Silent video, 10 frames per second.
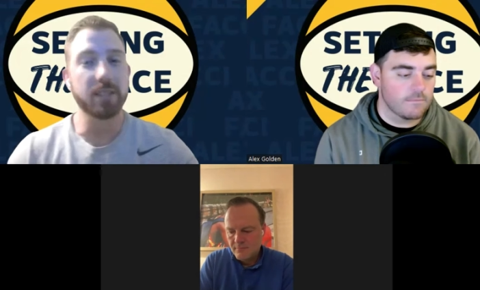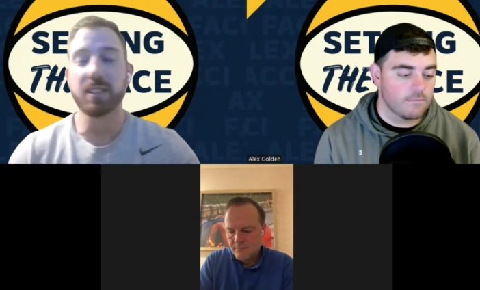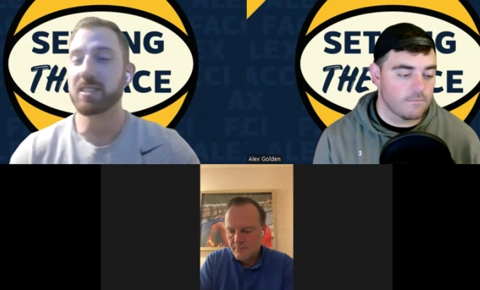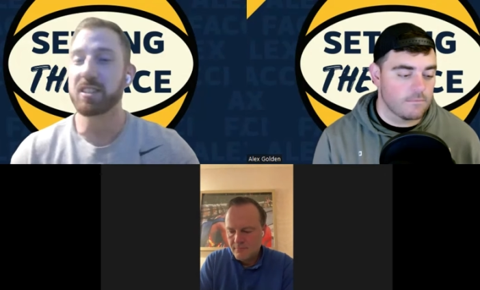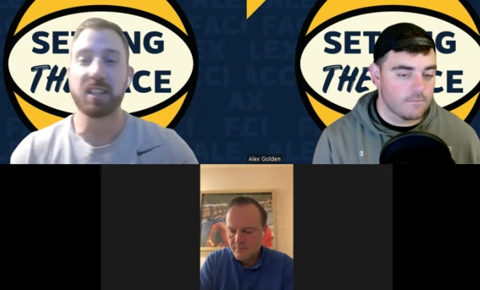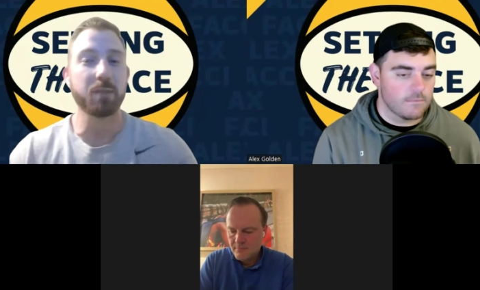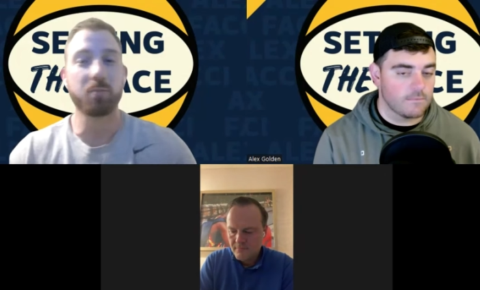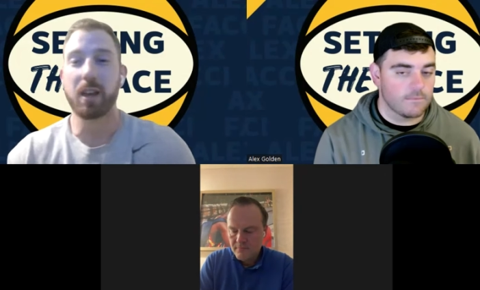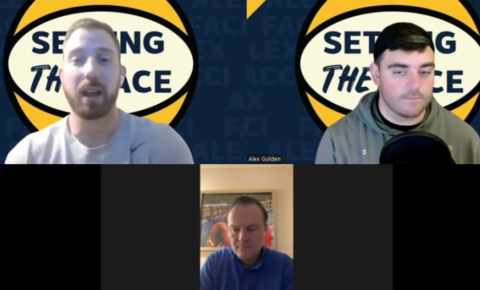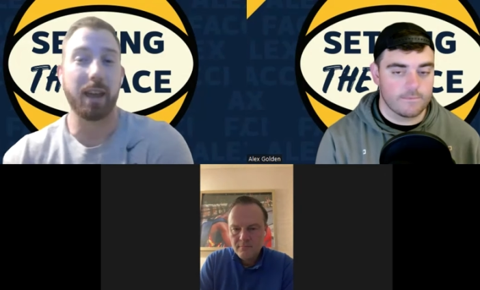Speaker 1: this team,
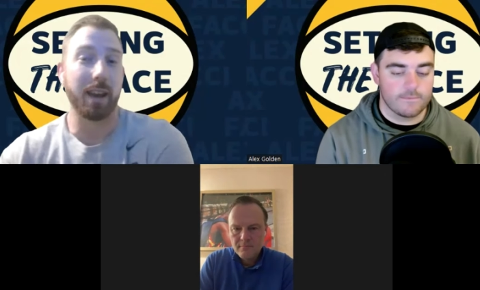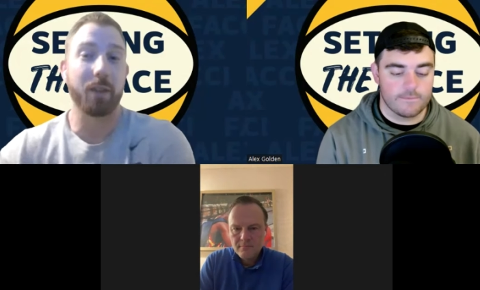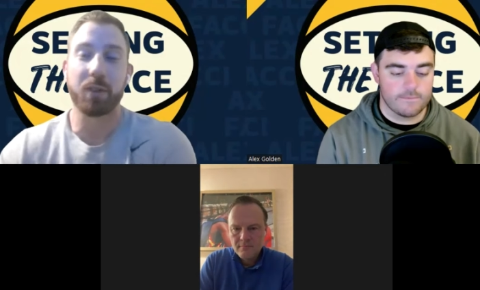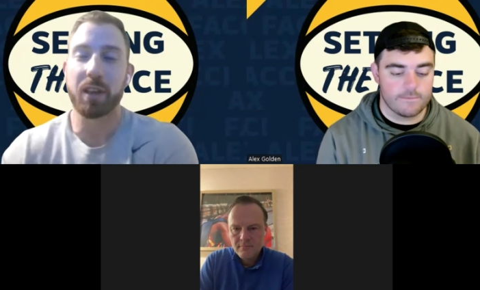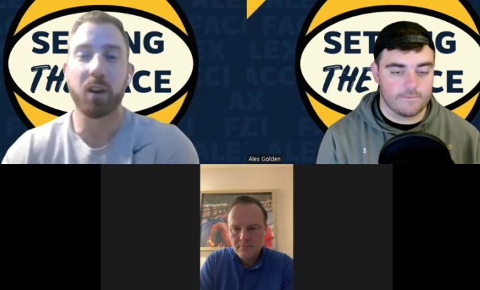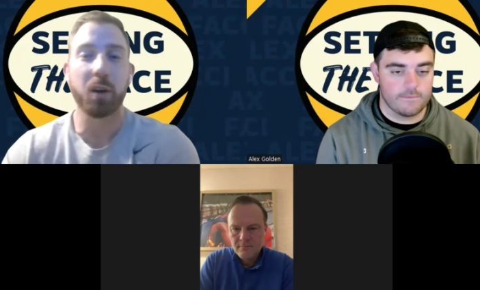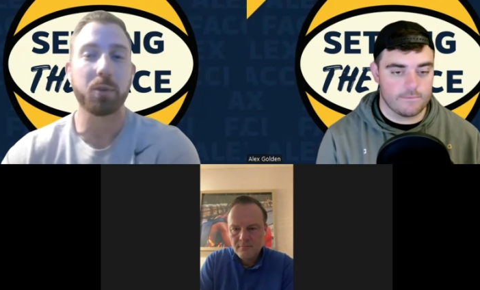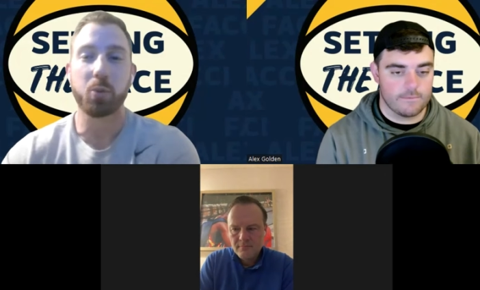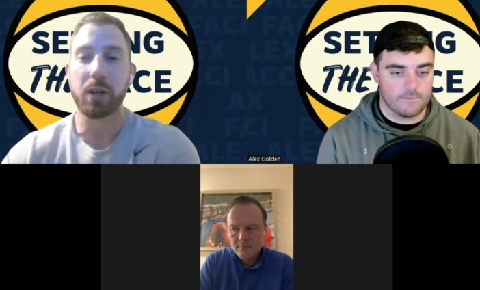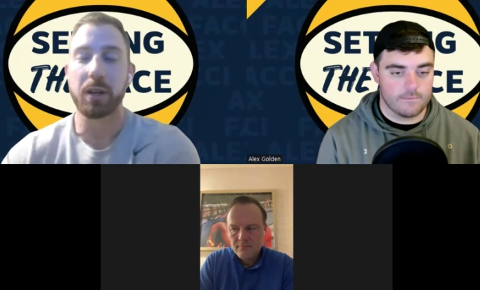and, and everything in
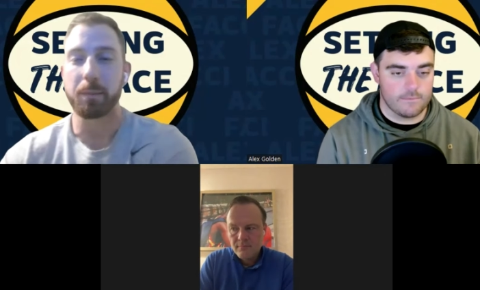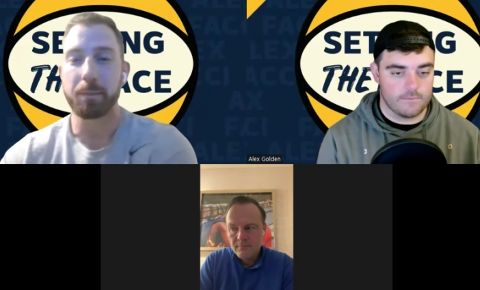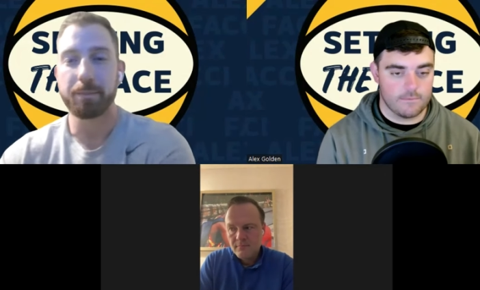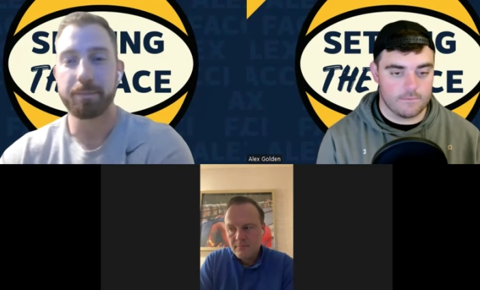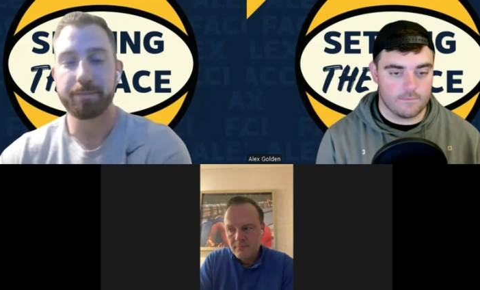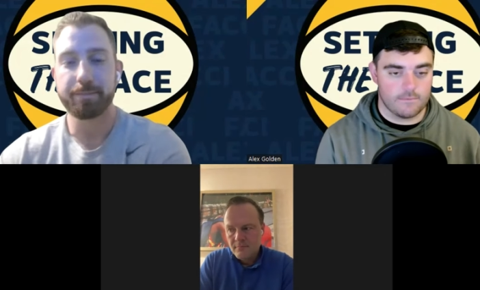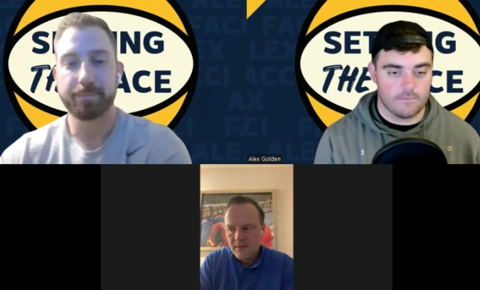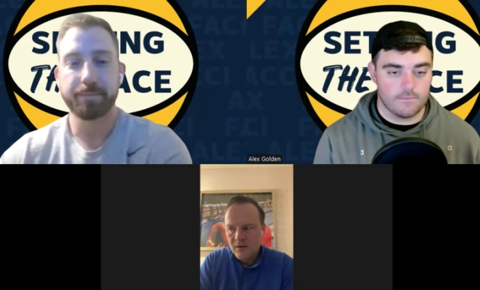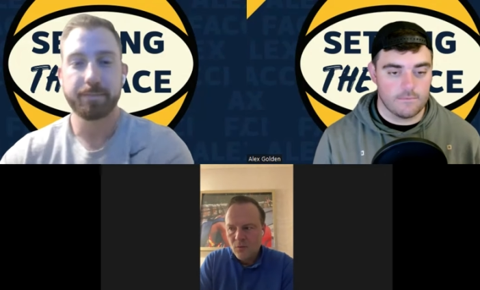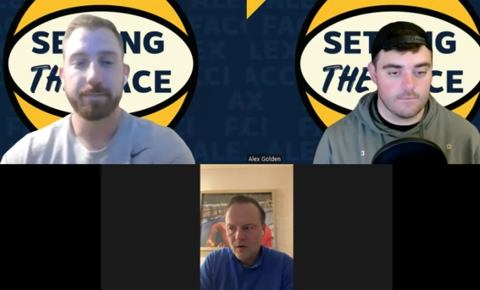between?
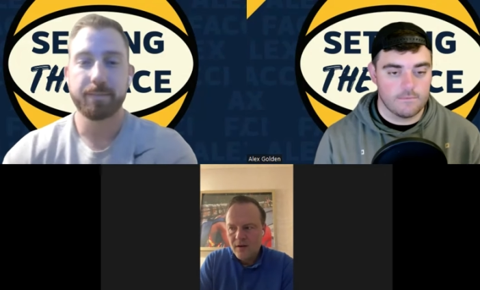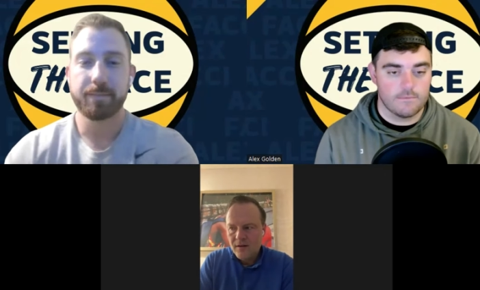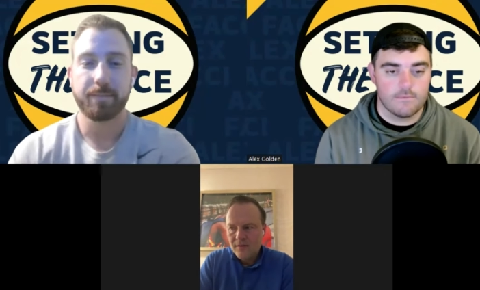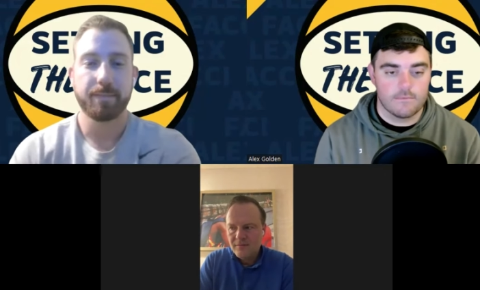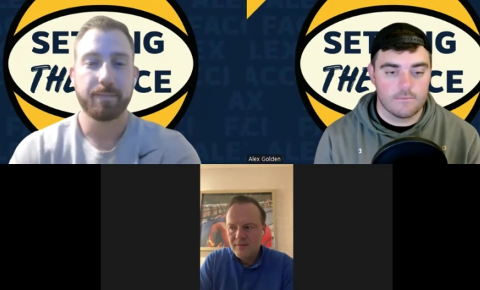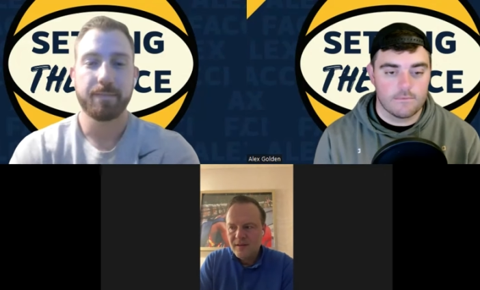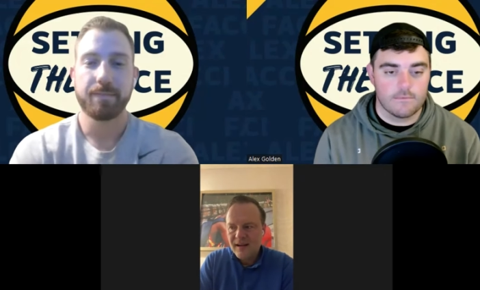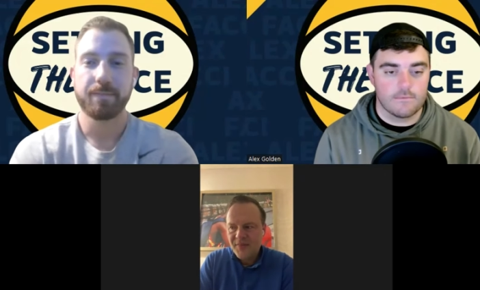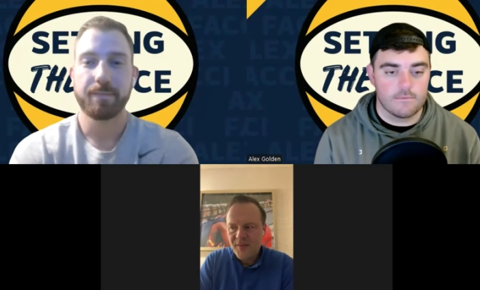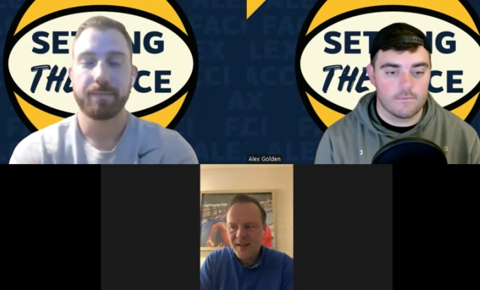
Speaker 2: Well,
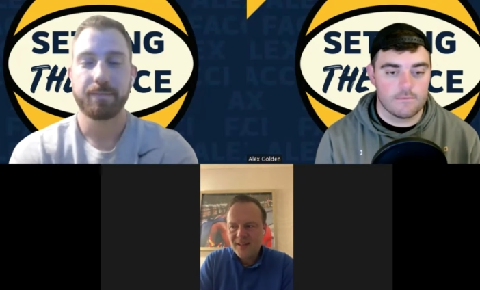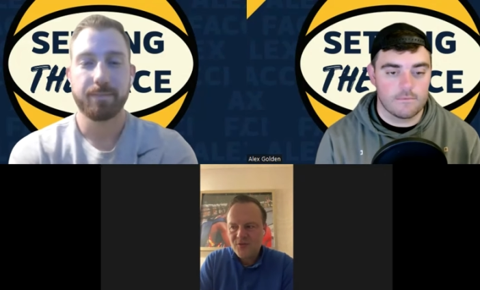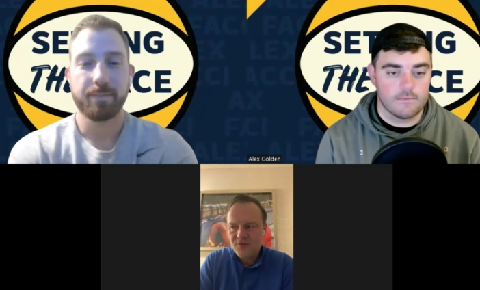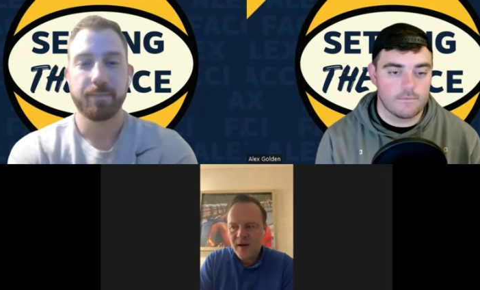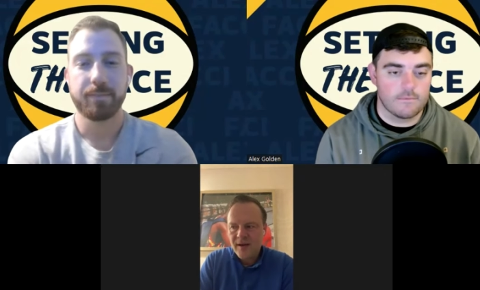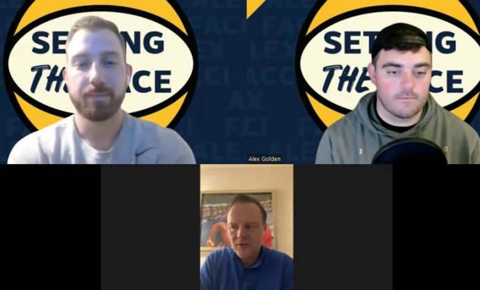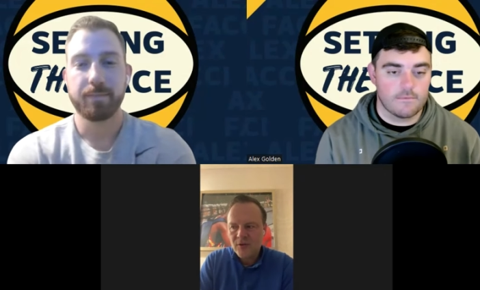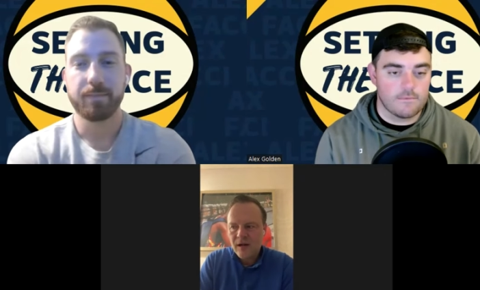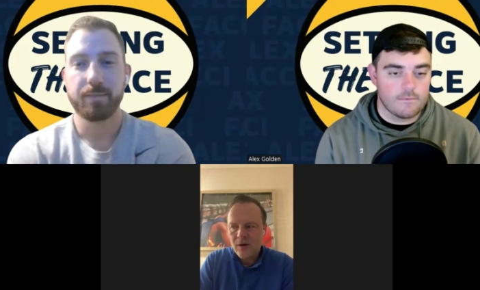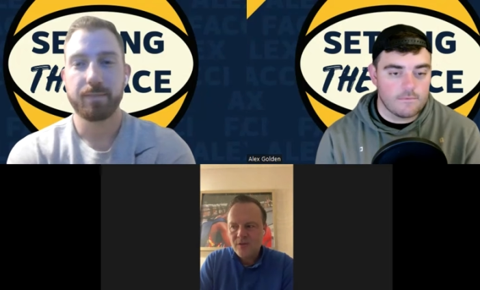I think it's
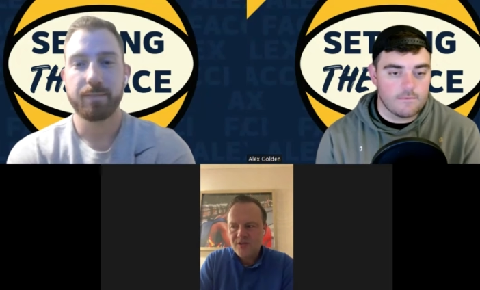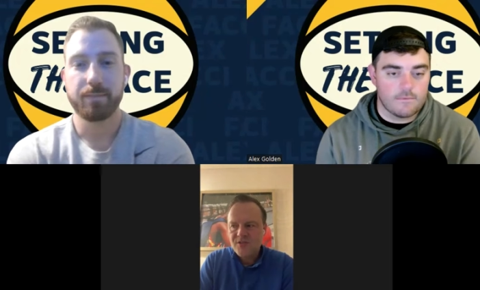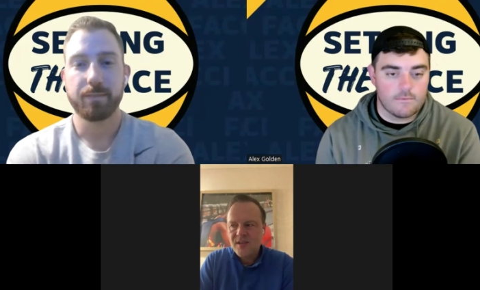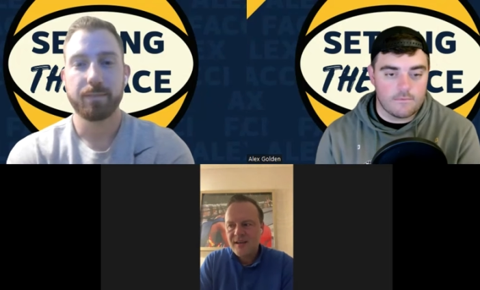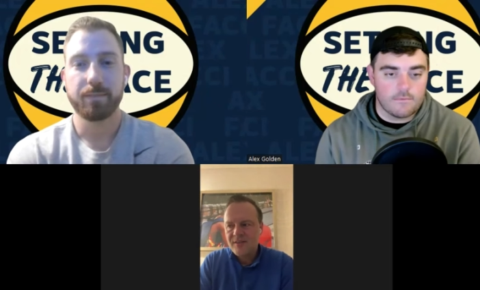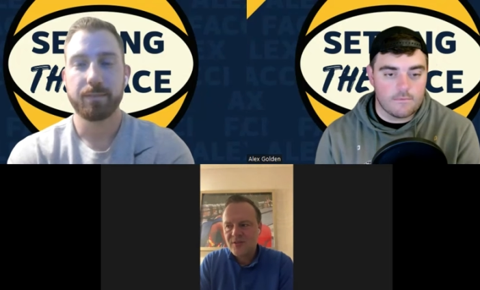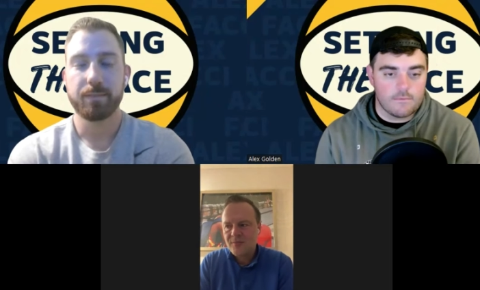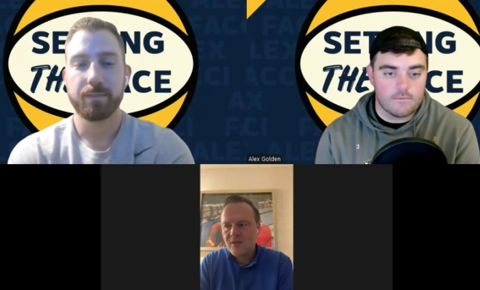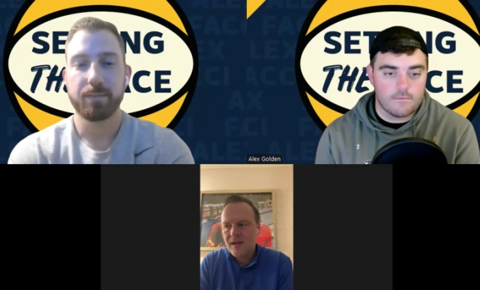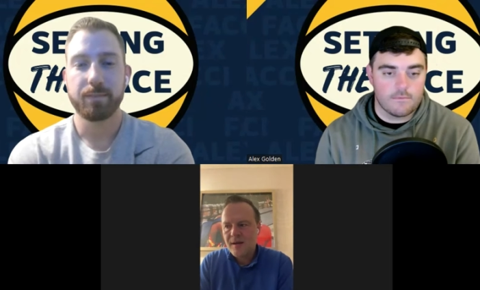vital. I would say
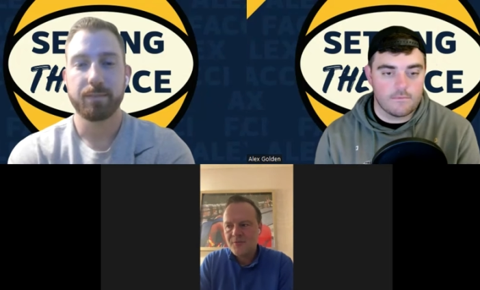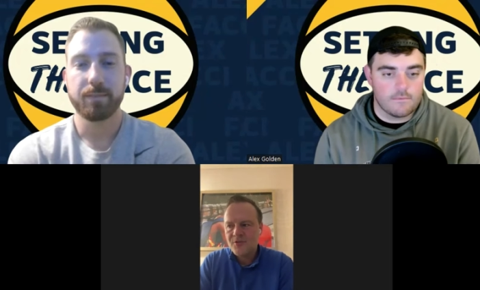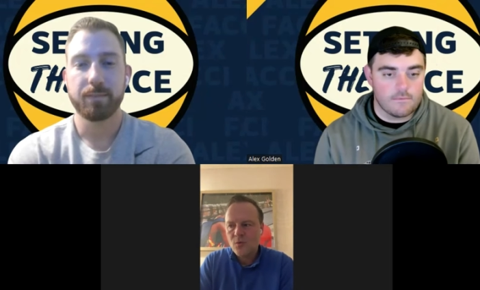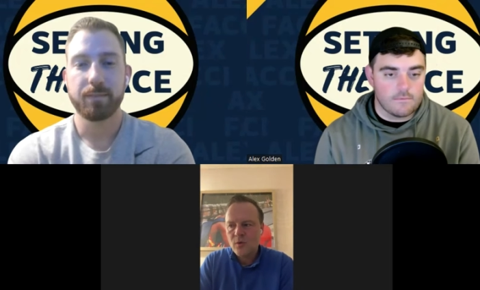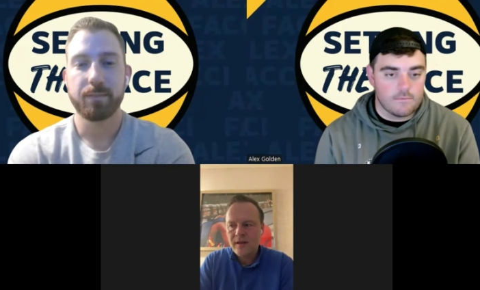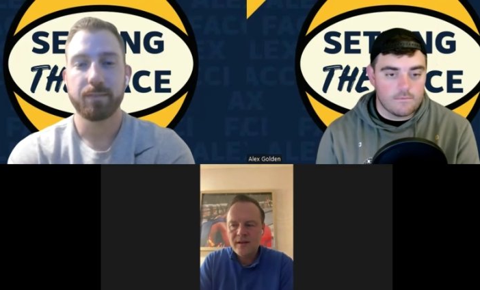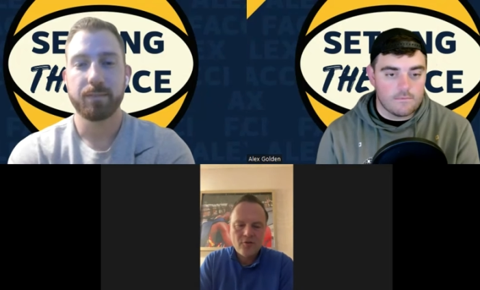sometimes a win